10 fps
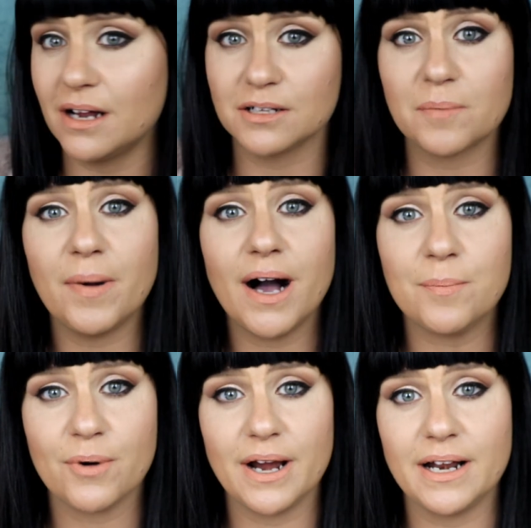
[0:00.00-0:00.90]

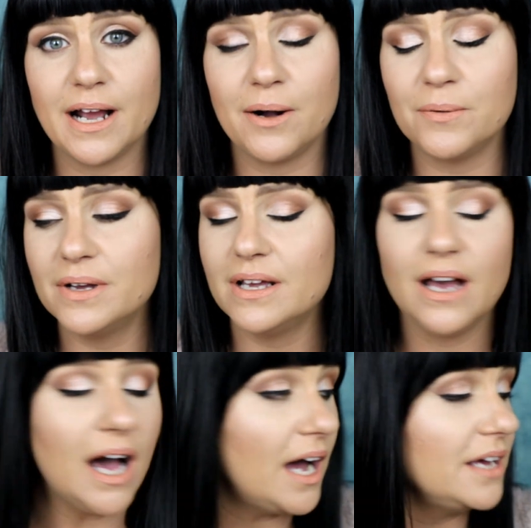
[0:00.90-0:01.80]
ColourPop right now.
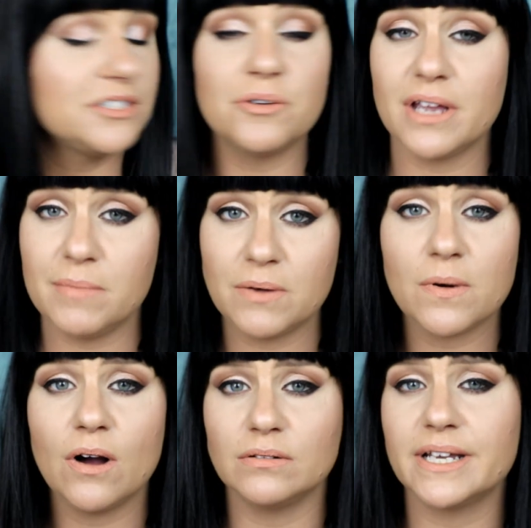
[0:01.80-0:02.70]
Don't get me
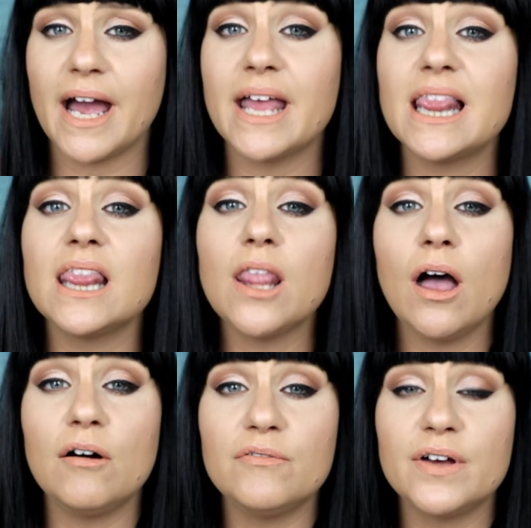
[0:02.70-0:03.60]
wrong, like I
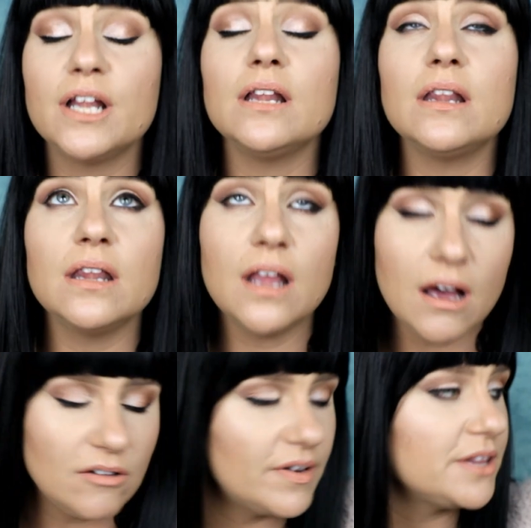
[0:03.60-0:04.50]
love,
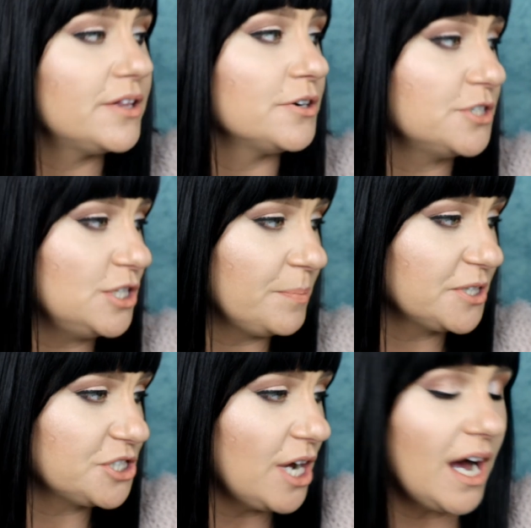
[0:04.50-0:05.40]
love their
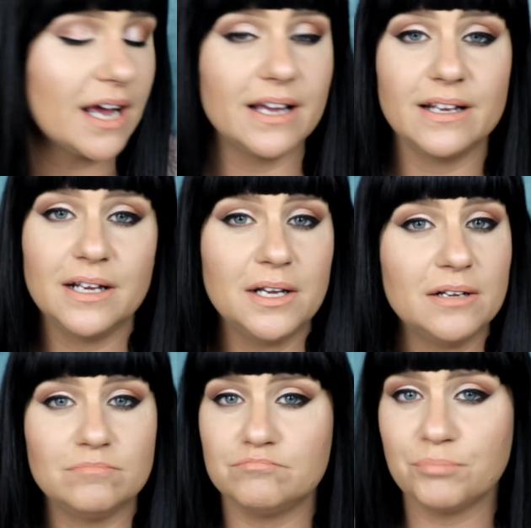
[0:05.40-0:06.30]
Super Shock
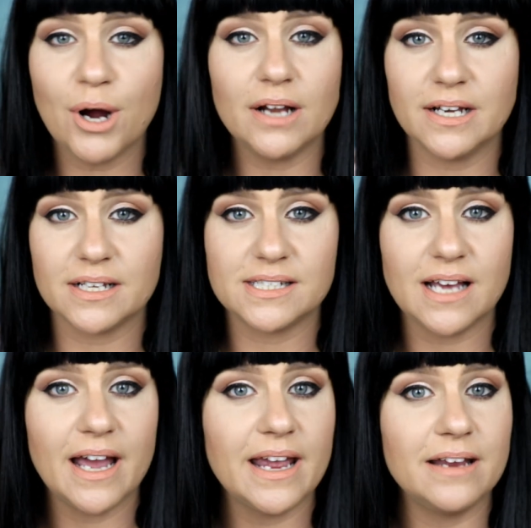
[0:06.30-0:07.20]
products.
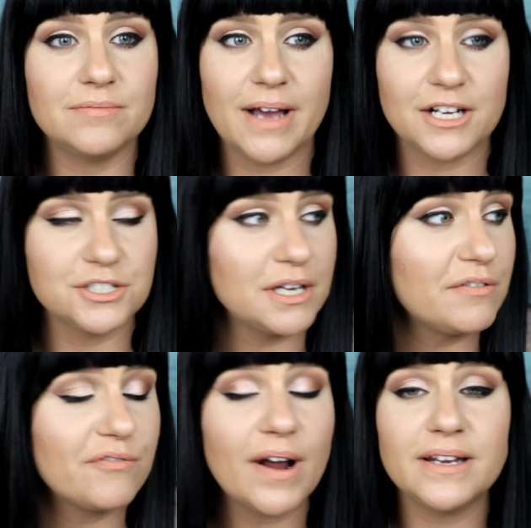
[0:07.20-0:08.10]
I actually, a
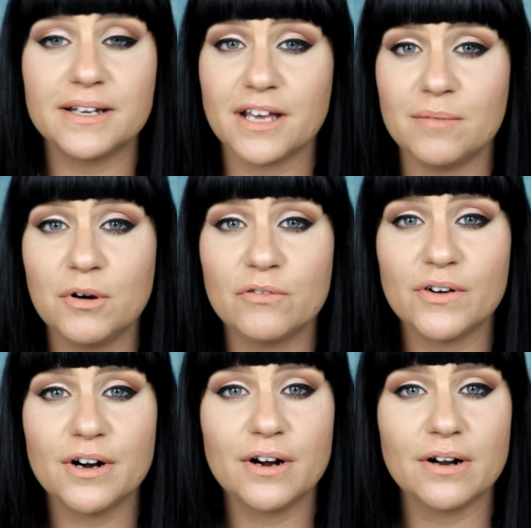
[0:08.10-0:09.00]
friend had come
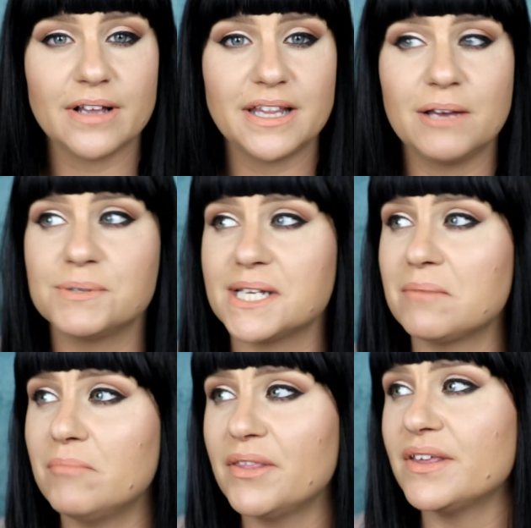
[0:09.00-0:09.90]
over, I think it was like
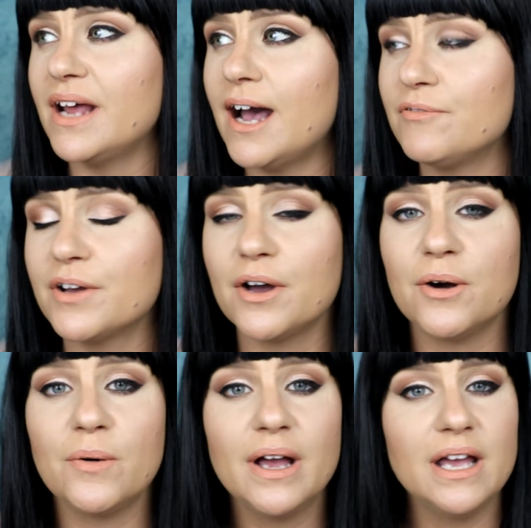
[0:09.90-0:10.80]
a month and a half
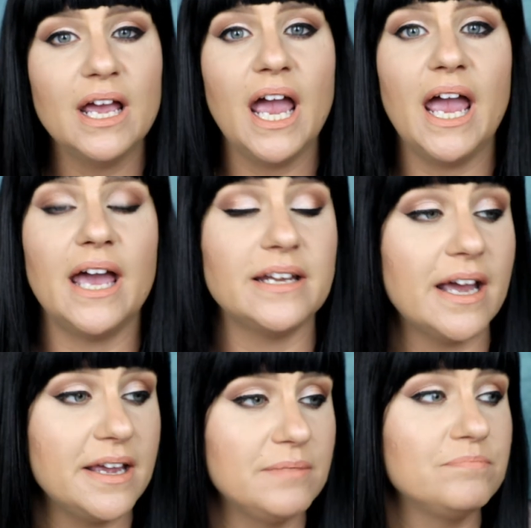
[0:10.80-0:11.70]
ago, and
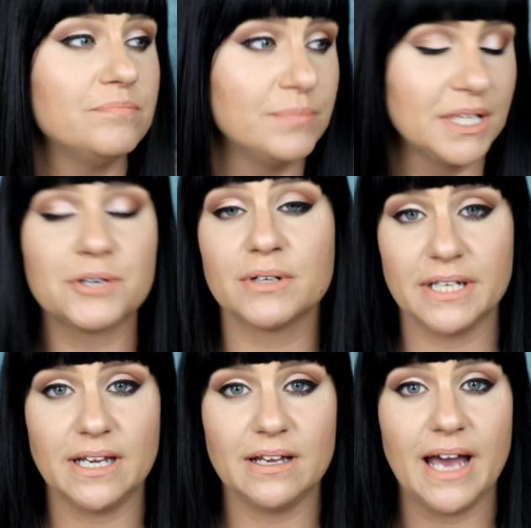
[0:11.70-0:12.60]
I
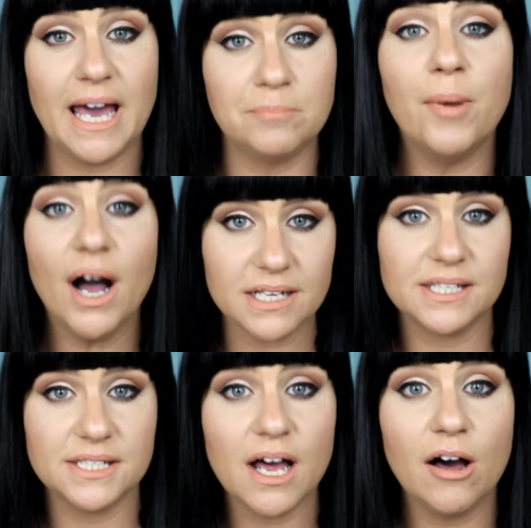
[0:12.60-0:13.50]
literally had
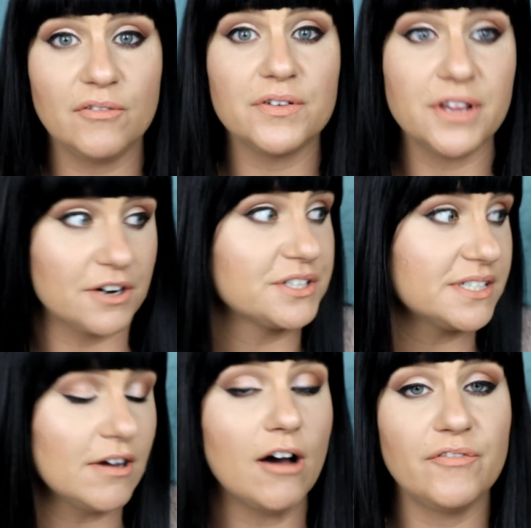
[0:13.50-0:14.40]
boxes of their
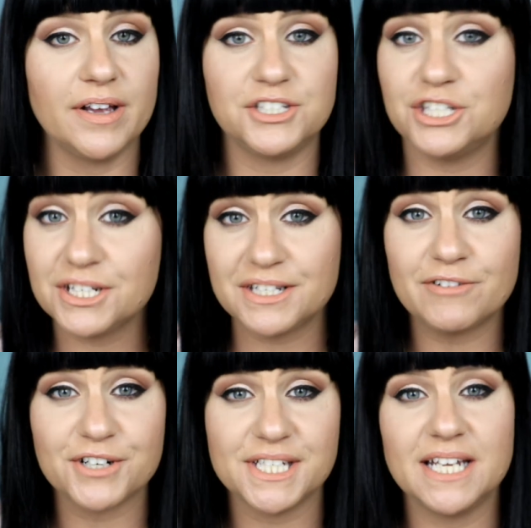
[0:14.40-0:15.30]
stuff and she had
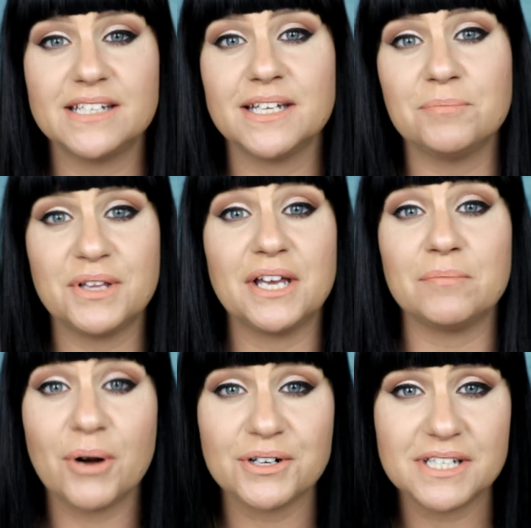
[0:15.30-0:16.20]
never seen something
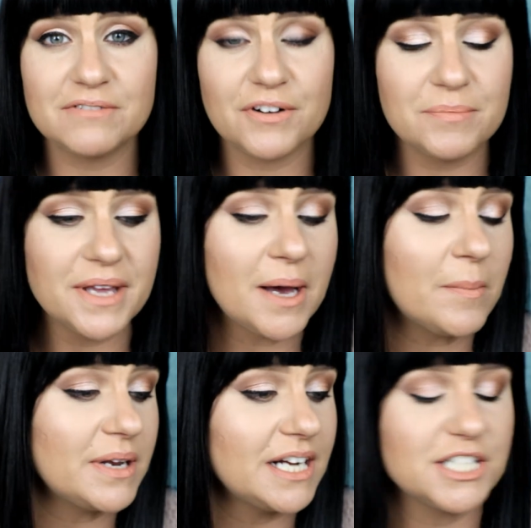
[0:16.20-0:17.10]
in person from
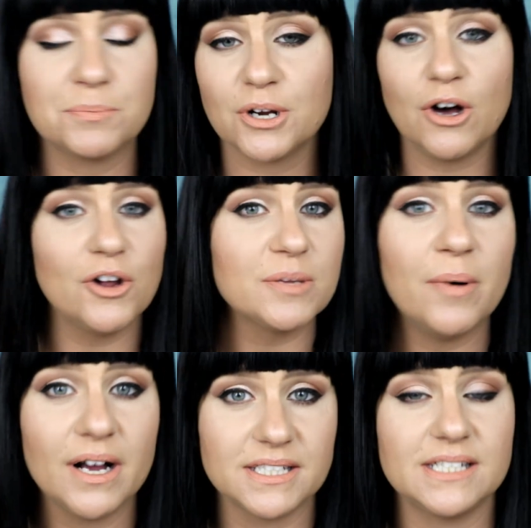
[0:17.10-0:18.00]
them and I just brought all the
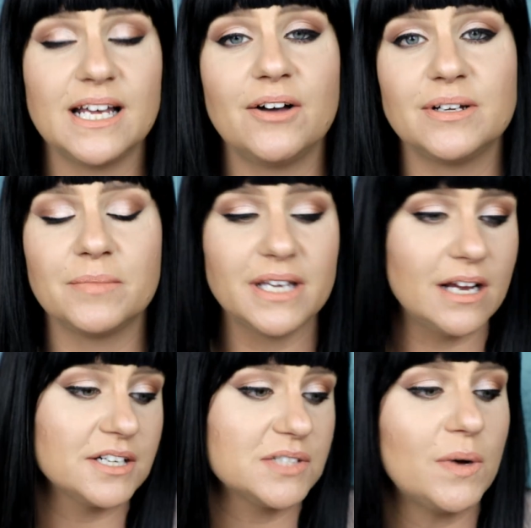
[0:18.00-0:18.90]
boxes out and I'm like
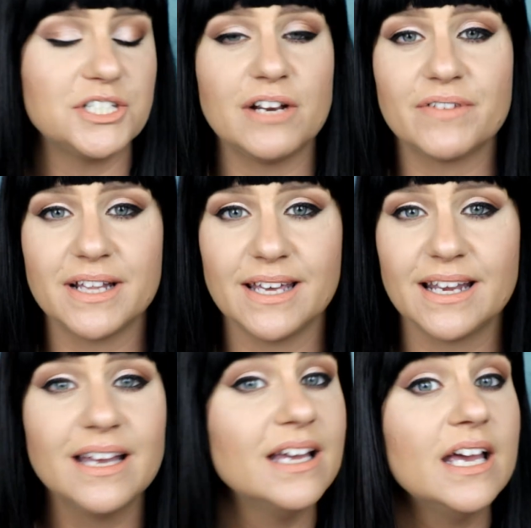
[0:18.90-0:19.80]
here swatch
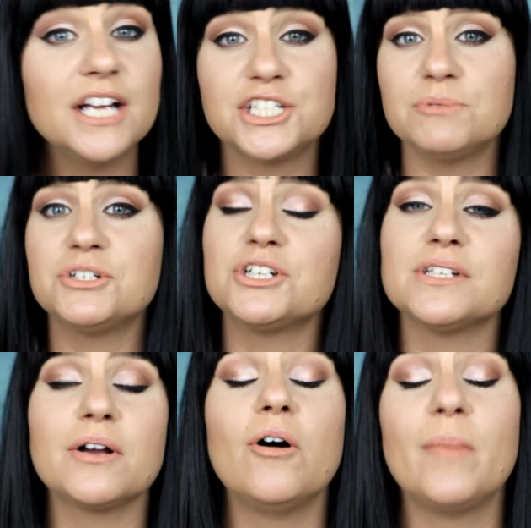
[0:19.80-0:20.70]
everything and she was
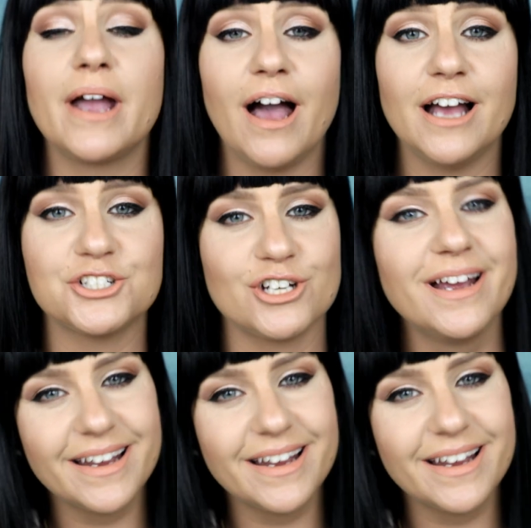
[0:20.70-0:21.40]
just like oh my gosh